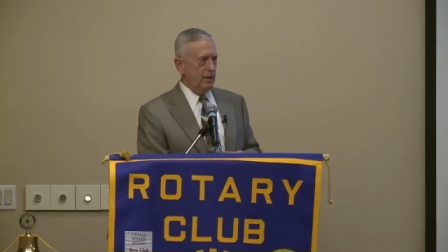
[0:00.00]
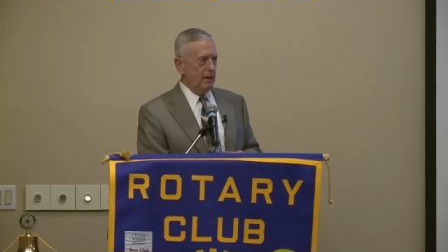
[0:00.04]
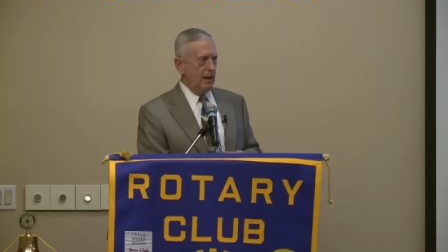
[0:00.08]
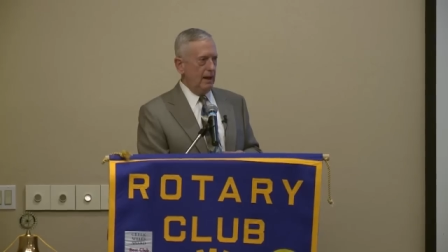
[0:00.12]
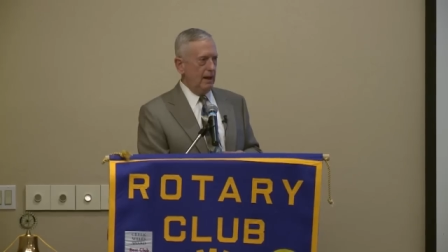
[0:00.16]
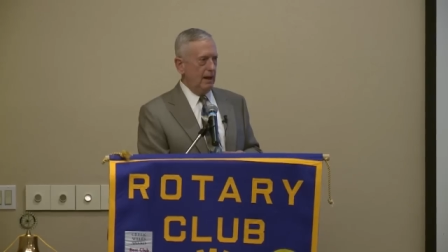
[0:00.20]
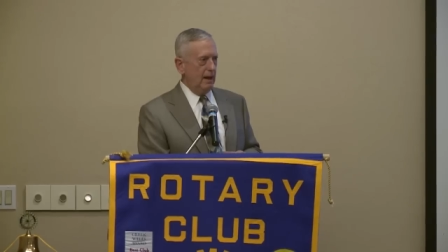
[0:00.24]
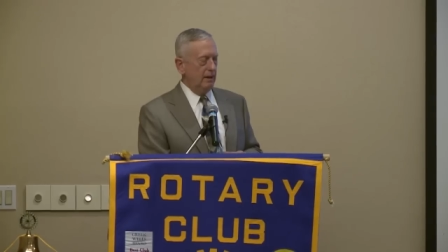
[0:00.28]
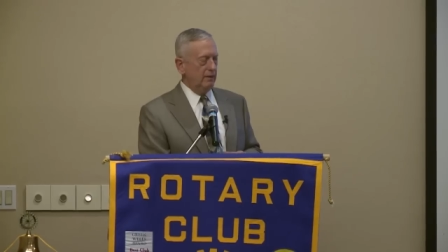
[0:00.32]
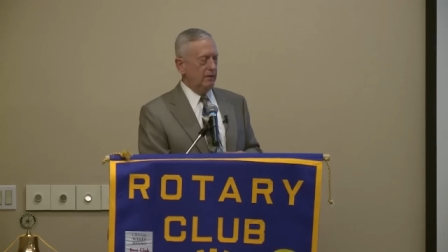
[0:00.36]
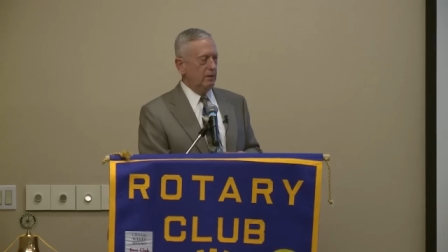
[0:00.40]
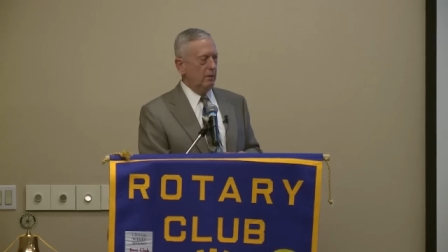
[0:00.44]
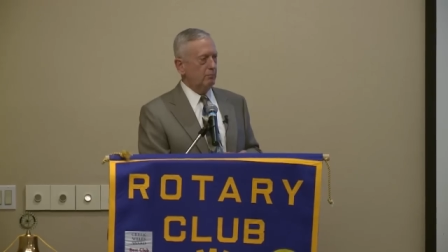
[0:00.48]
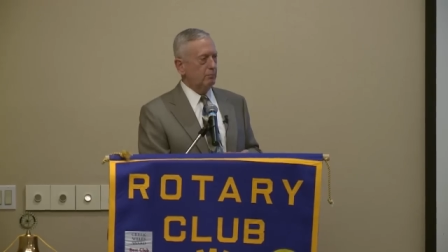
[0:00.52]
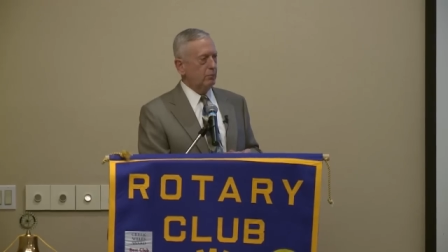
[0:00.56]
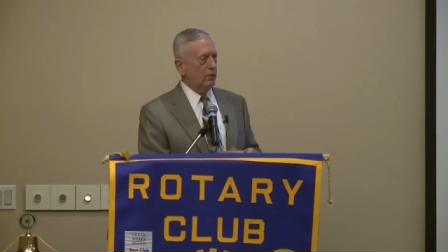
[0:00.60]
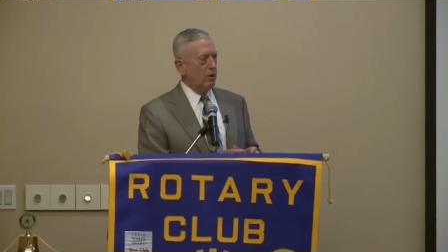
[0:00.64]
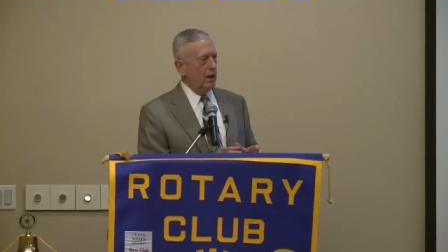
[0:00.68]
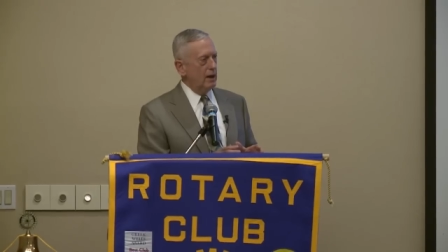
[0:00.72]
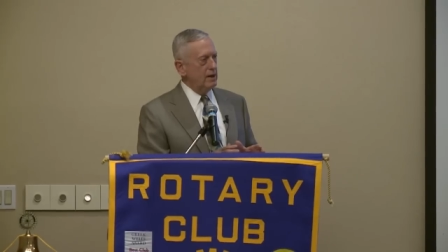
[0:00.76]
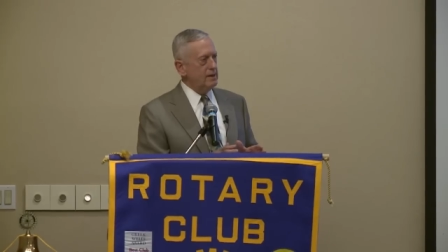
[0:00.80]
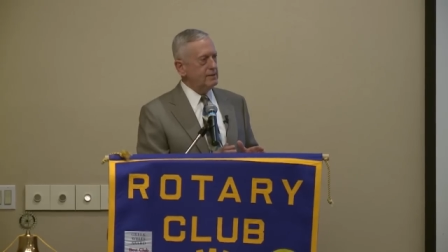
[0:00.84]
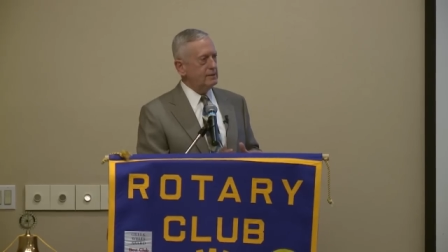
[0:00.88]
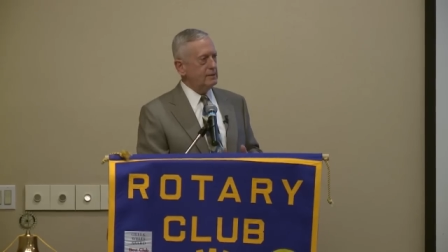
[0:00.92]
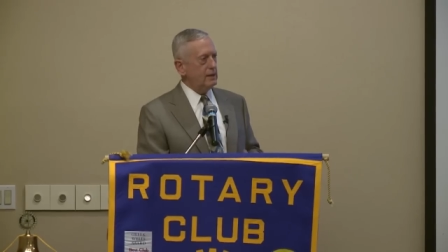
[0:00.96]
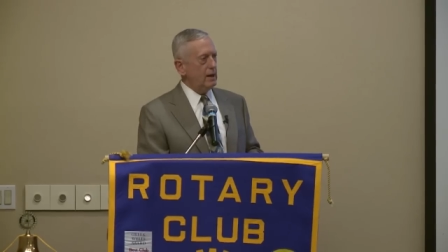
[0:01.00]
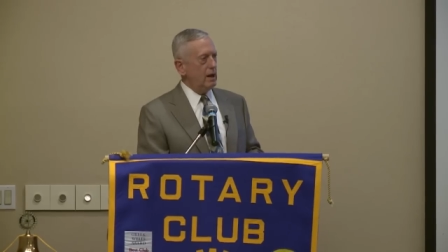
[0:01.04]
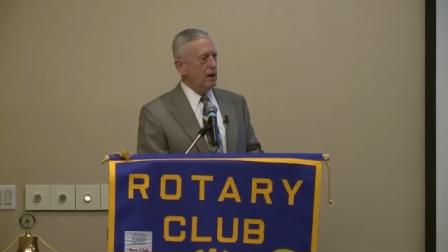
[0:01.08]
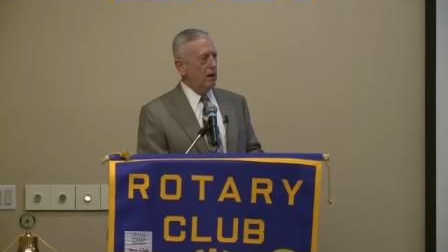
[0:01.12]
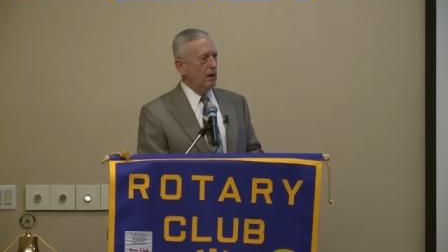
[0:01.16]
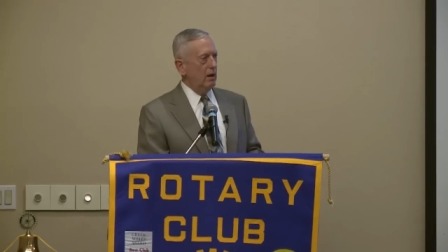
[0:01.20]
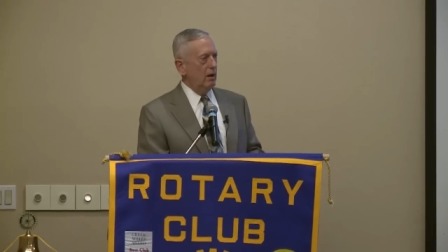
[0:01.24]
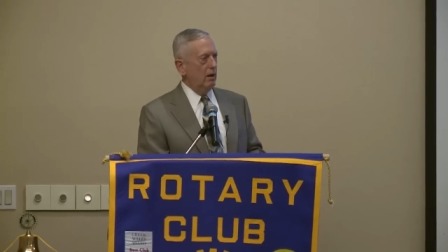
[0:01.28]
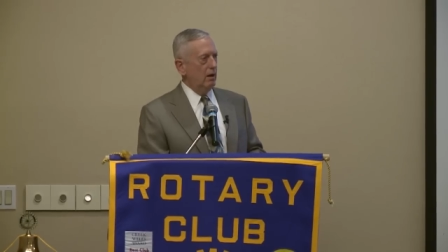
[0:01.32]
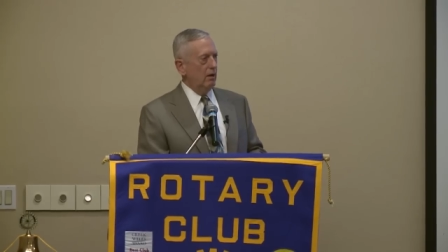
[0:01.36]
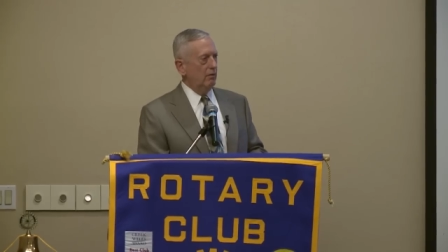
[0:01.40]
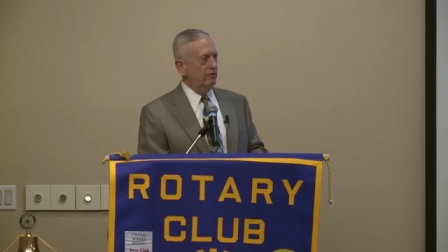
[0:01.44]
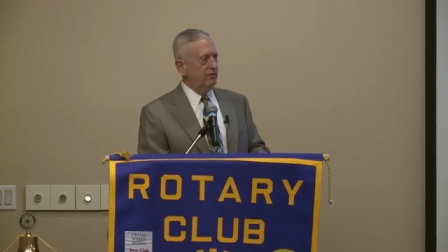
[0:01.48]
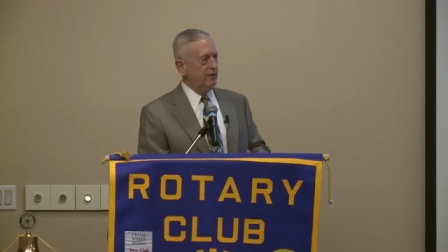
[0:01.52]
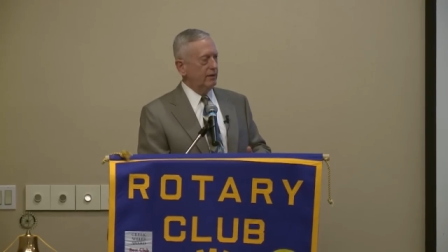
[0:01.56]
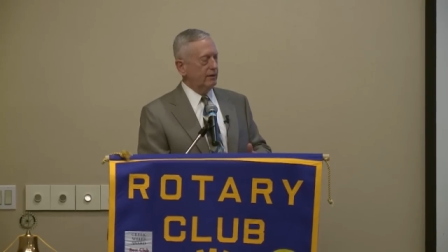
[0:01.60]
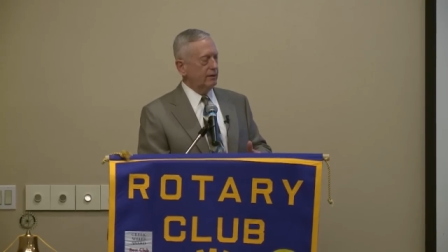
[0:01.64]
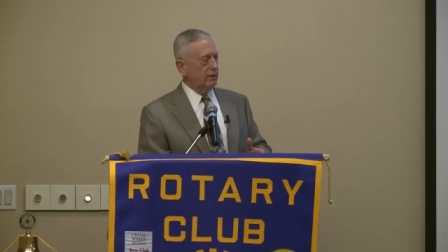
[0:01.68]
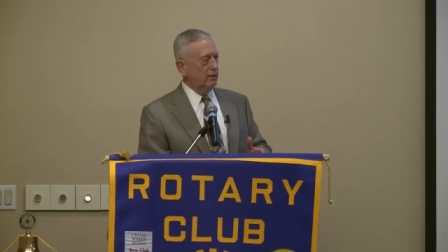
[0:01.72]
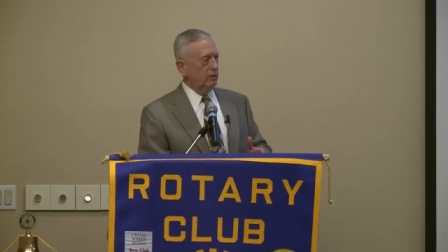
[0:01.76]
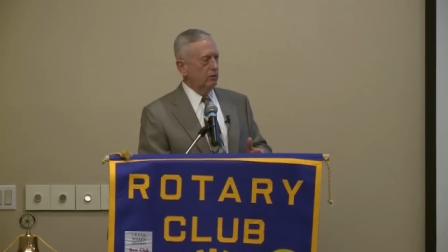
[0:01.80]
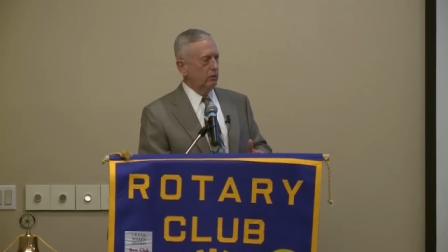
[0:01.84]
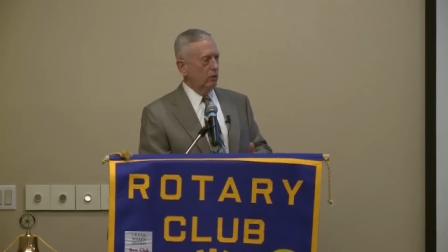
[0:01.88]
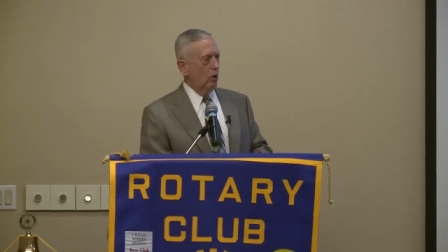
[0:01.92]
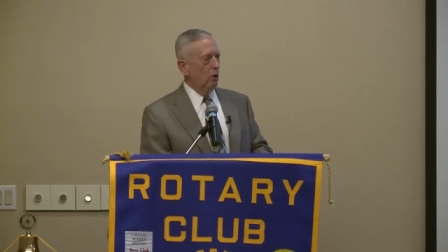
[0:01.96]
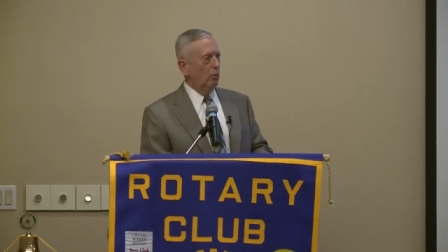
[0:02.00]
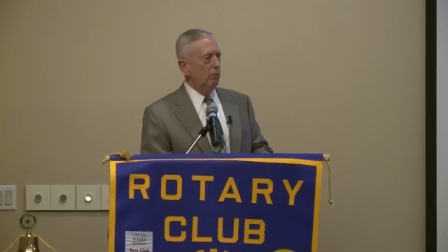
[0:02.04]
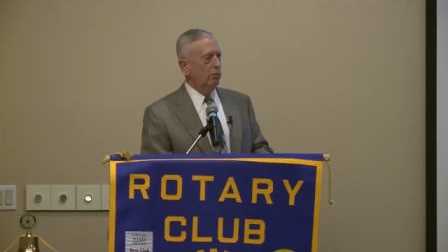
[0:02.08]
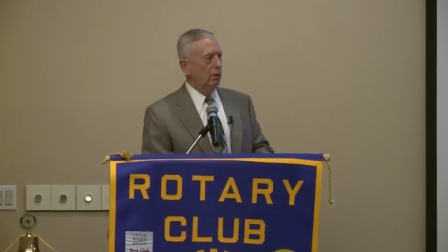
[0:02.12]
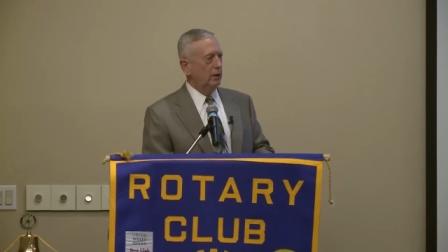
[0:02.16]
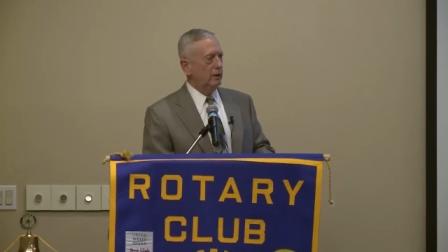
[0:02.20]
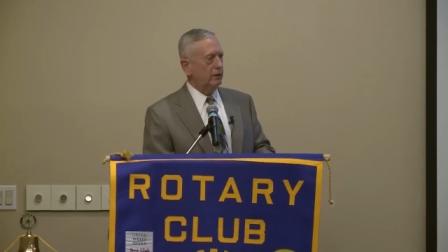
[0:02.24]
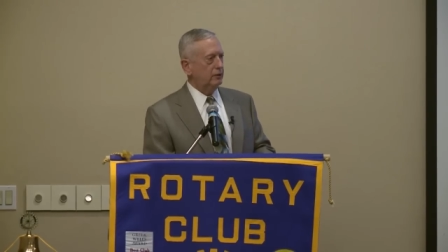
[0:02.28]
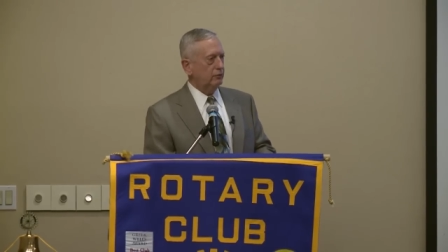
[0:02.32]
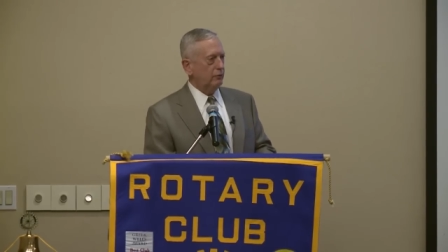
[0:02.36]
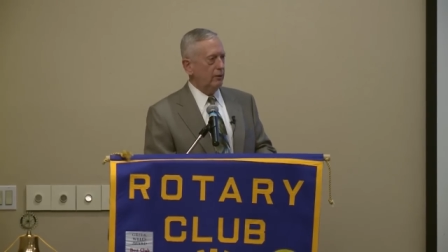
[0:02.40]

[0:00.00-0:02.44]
And the price of this globally